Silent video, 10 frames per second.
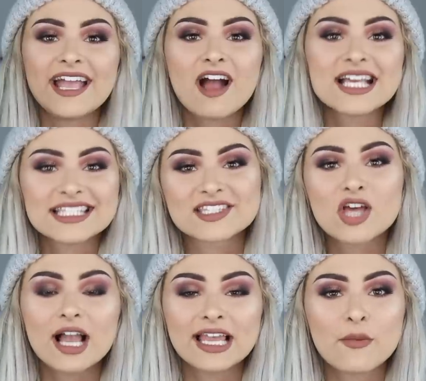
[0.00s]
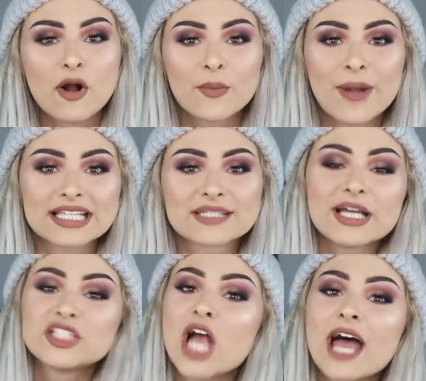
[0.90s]
guys, it's Talia, welcome back to
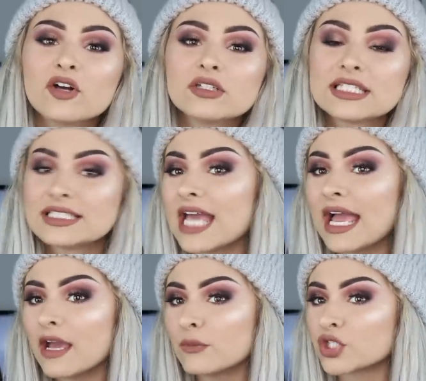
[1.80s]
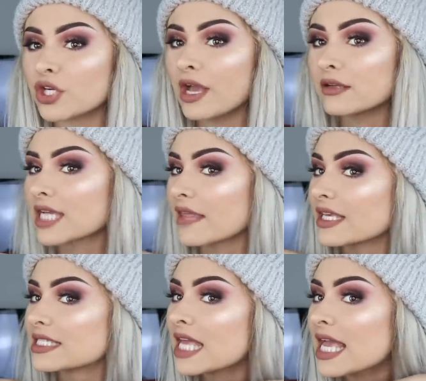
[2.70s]
my channel. Today I'm showing you how to get
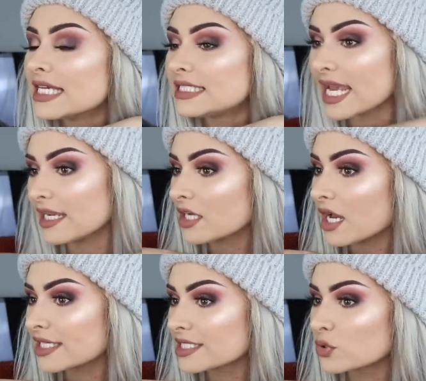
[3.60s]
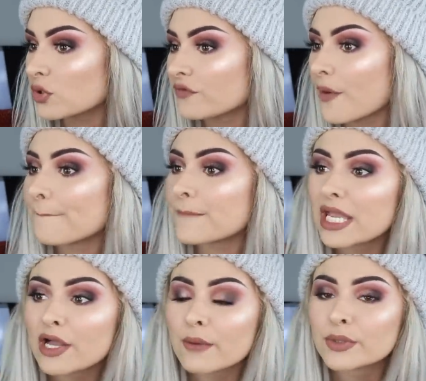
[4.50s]
this date night sort of
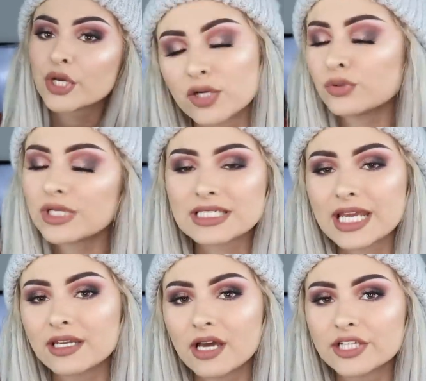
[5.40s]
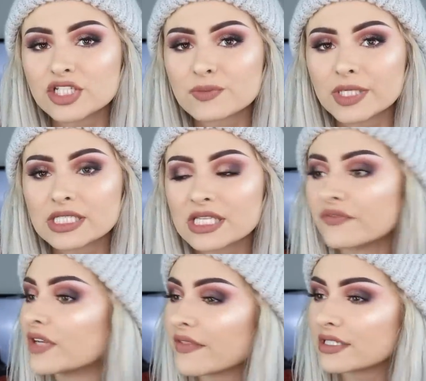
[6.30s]
makeup look. I called it date night just because I
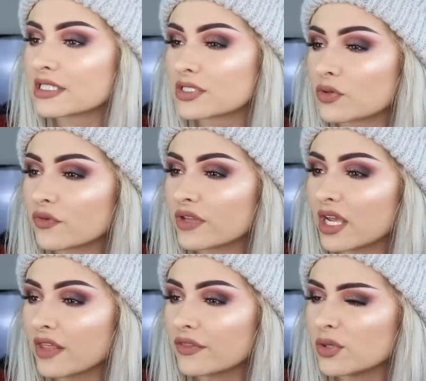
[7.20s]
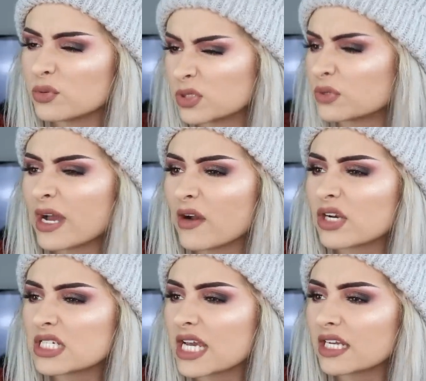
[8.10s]
feel like this is the sort of thing that you would wear
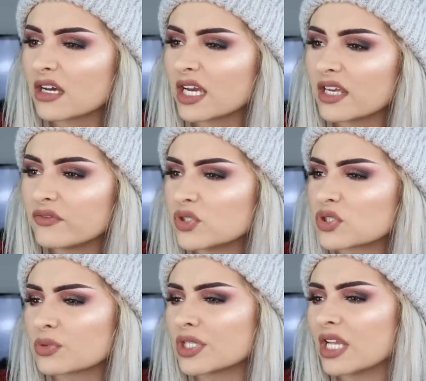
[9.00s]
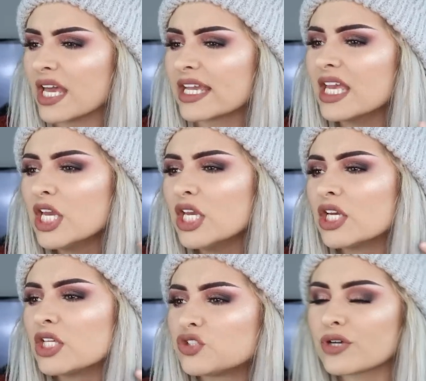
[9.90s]
on a date night if you just want to like
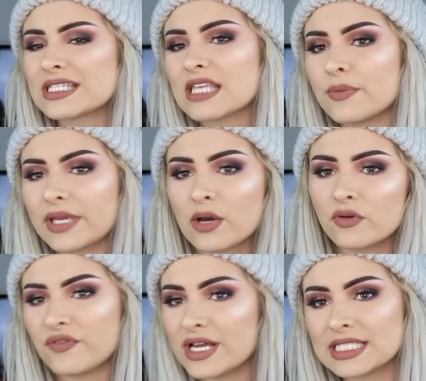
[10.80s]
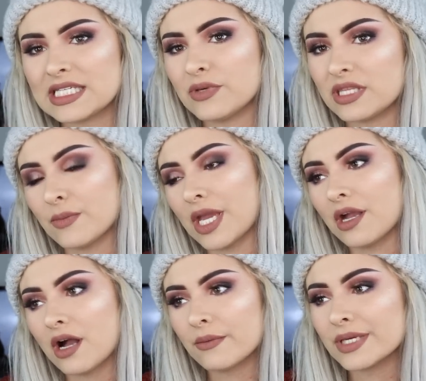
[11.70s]
dress up and get all fancy with your
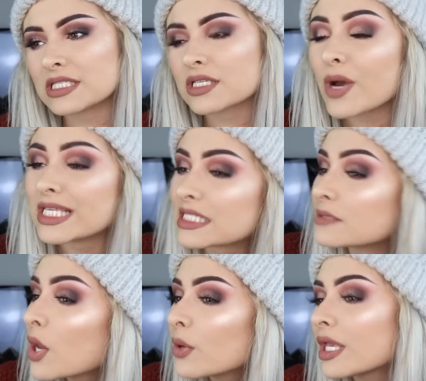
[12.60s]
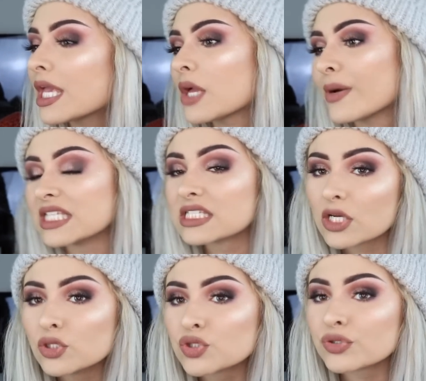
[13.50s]
makeup. It's quite smoky, quite
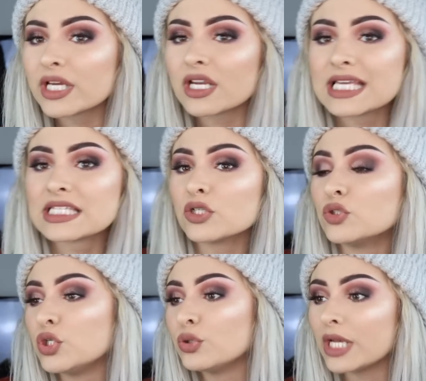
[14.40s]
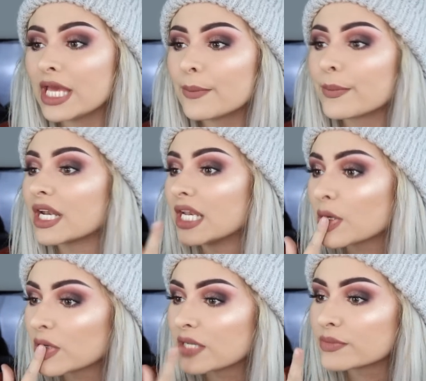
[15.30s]
sultry, a nice little nude lip, but a
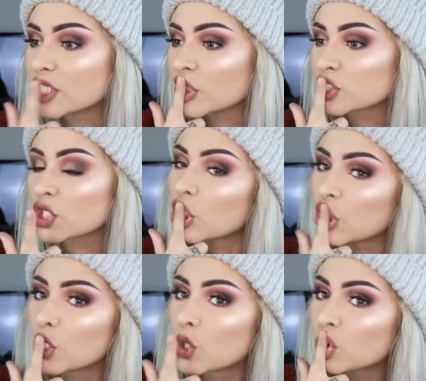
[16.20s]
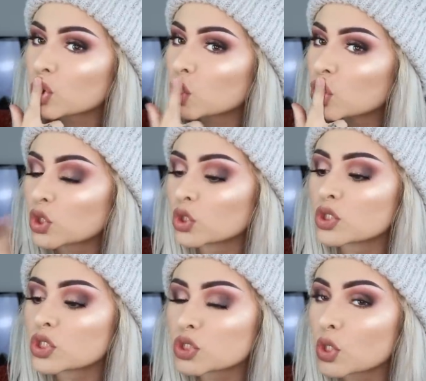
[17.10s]
liquid lipstick, so you know,
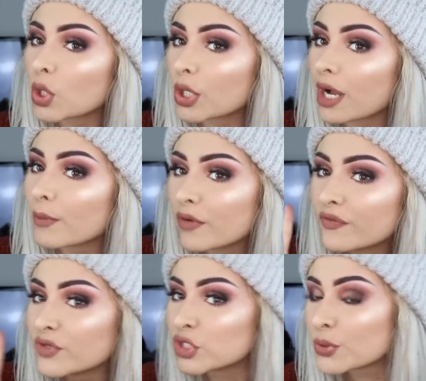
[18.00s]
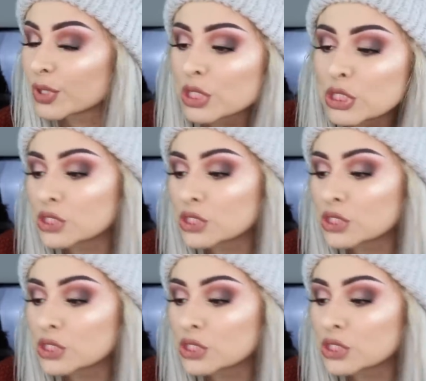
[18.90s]
it's not gonna come off if you're doing any